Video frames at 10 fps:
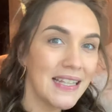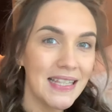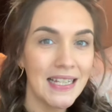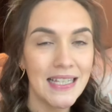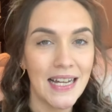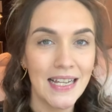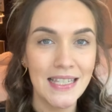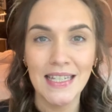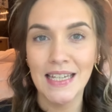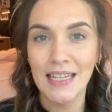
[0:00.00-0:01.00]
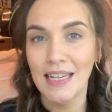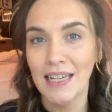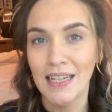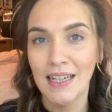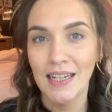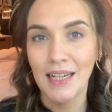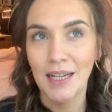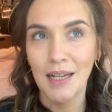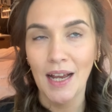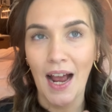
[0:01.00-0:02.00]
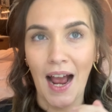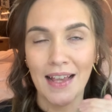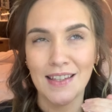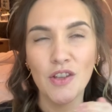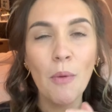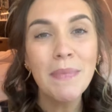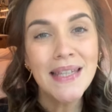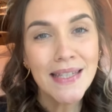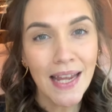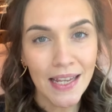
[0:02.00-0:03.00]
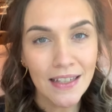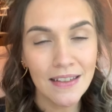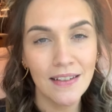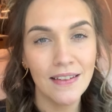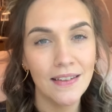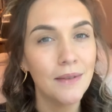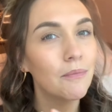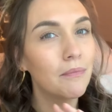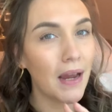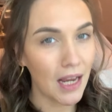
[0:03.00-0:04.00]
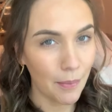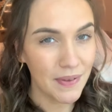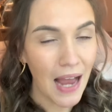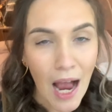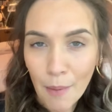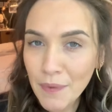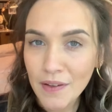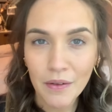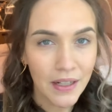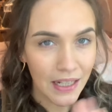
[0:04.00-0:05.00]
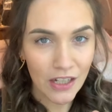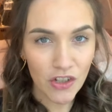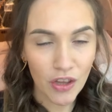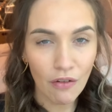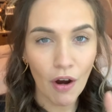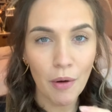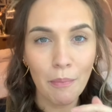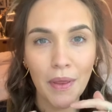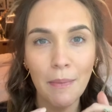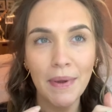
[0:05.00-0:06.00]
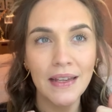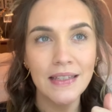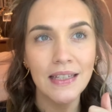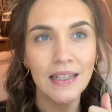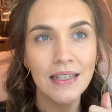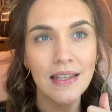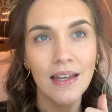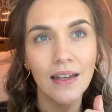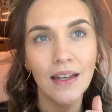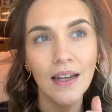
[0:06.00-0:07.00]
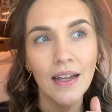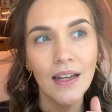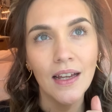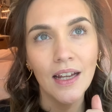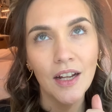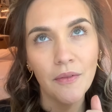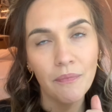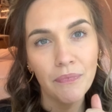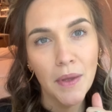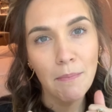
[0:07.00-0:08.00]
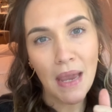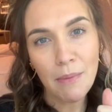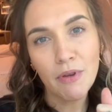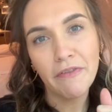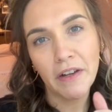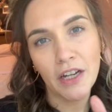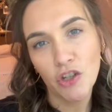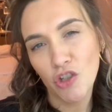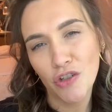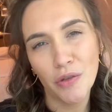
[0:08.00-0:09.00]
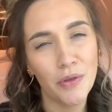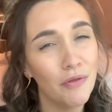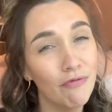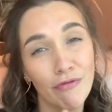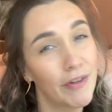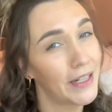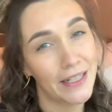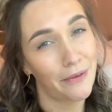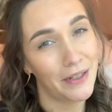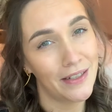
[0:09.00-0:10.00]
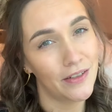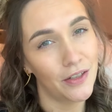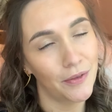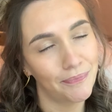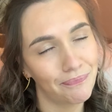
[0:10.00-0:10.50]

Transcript: things that I see as not mistakes, because makeup is absolutely each their own, but the biggest things that maybe you feel like you should do and you really don't need to do.